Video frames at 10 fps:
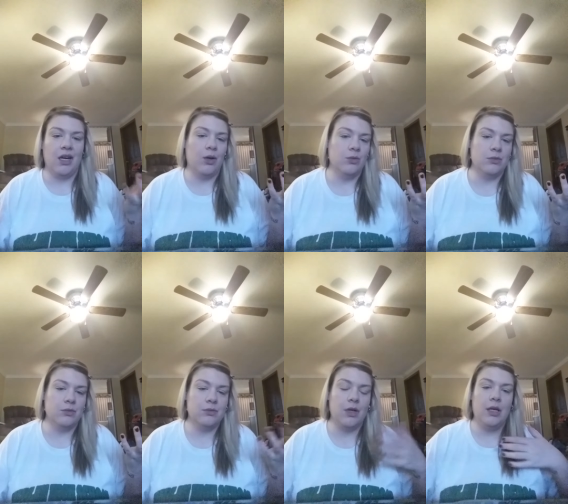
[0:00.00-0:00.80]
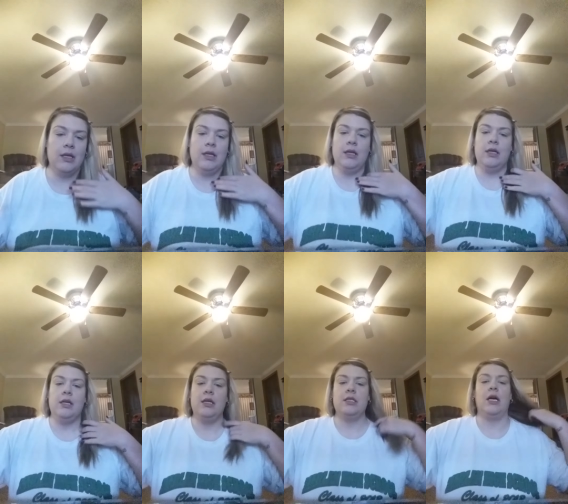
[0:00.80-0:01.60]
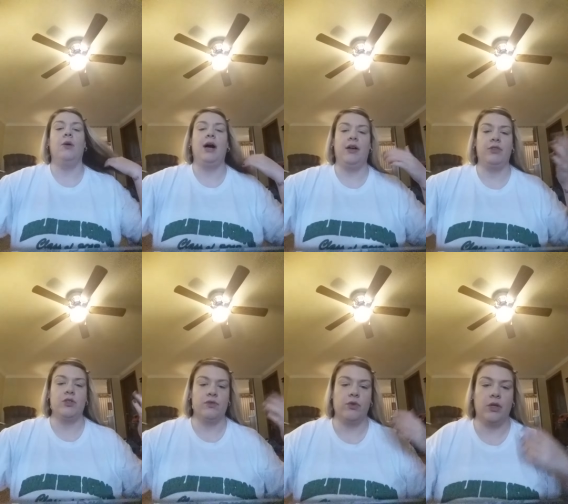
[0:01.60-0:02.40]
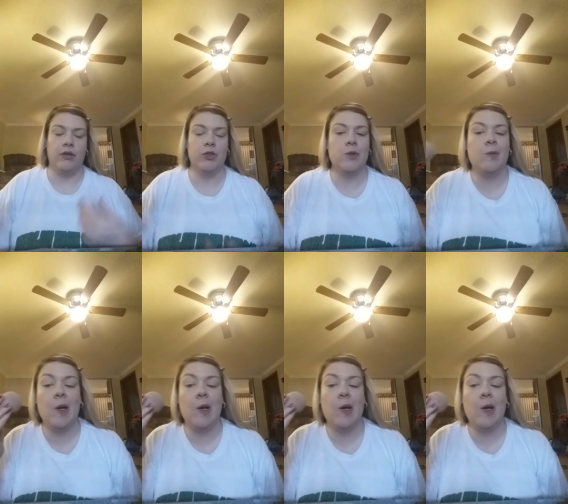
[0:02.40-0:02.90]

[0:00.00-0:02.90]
tone, so I have to use full coverage.